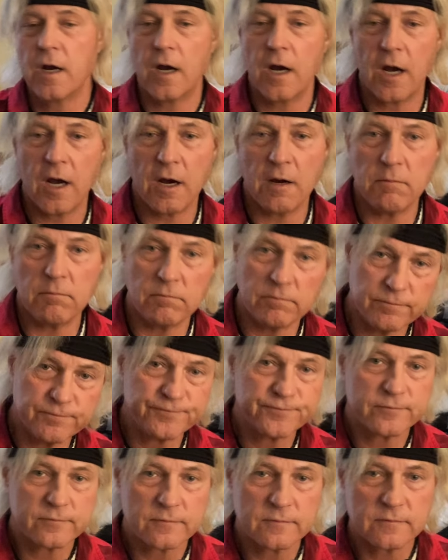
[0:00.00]
Um,
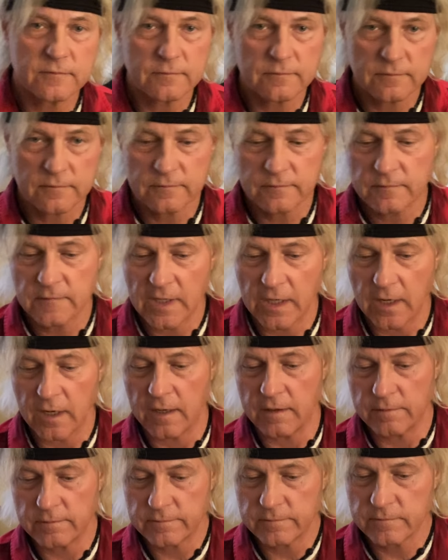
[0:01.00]

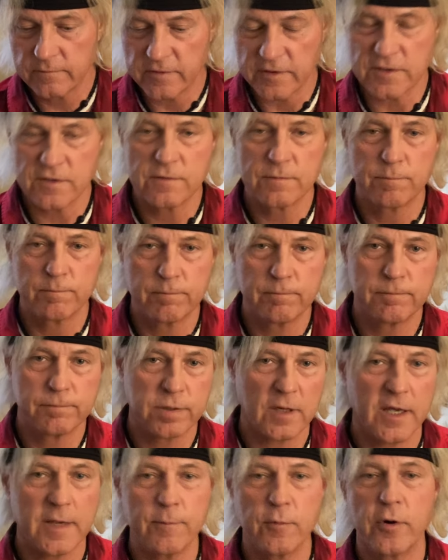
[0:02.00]
yeah, if it's
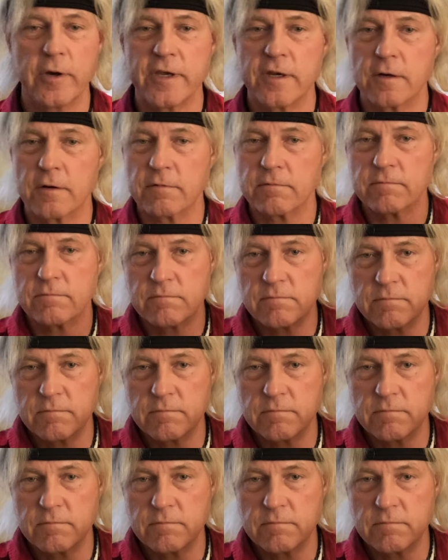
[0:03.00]
Playboy, you're,